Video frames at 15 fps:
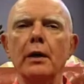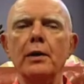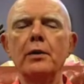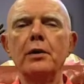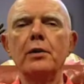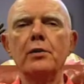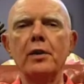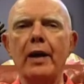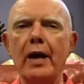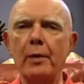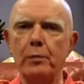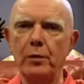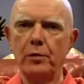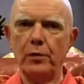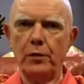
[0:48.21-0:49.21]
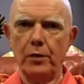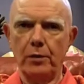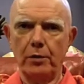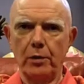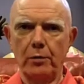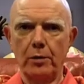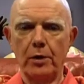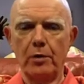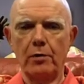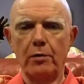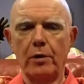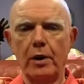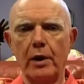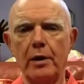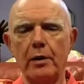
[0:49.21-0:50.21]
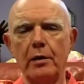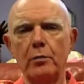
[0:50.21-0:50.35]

in this atmosphere that we create,